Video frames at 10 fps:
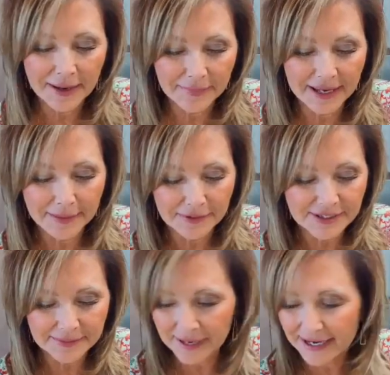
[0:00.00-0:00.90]
you might be
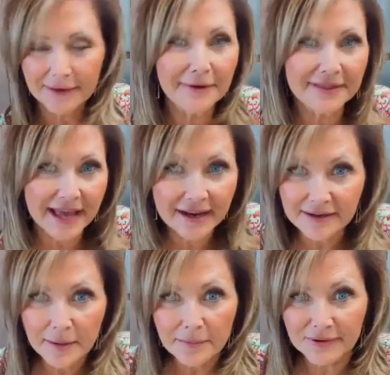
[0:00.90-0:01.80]
able to make it with
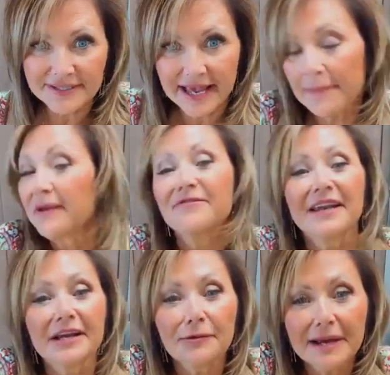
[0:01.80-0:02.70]
that
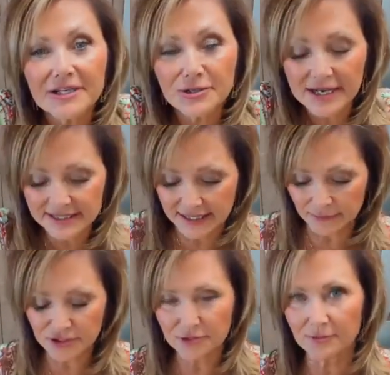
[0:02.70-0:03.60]
balsamic vinaigrette
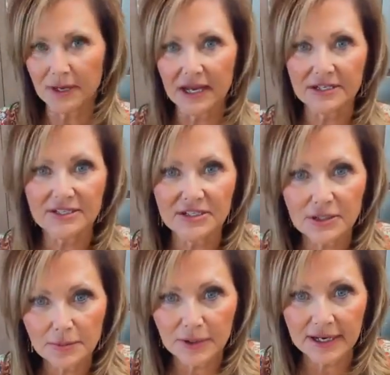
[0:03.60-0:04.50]
dressing, which would be a
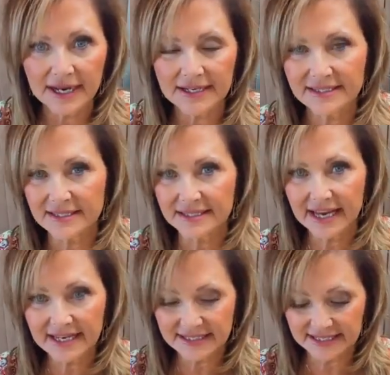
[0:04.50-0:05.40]
super nice,
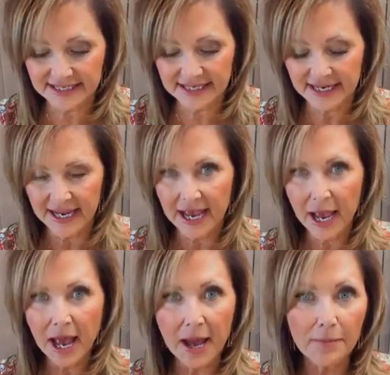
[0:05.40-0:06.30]
tasty
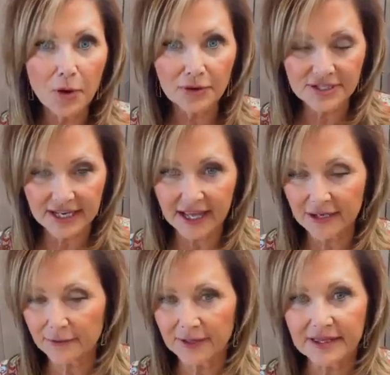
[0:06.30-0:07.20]
pull
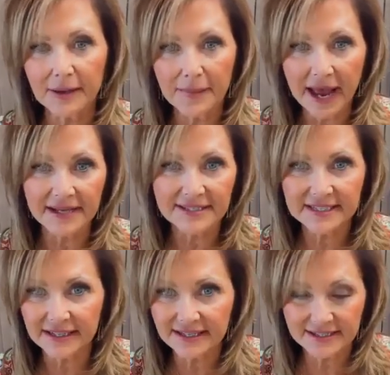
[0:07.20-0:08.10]
together with a
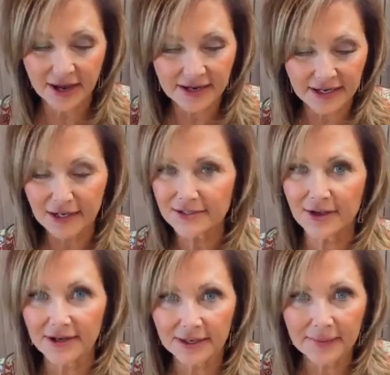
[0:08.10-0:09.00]
pasta that's got a
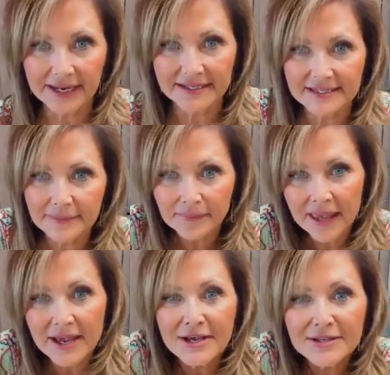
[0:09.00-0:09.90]
lasagna base.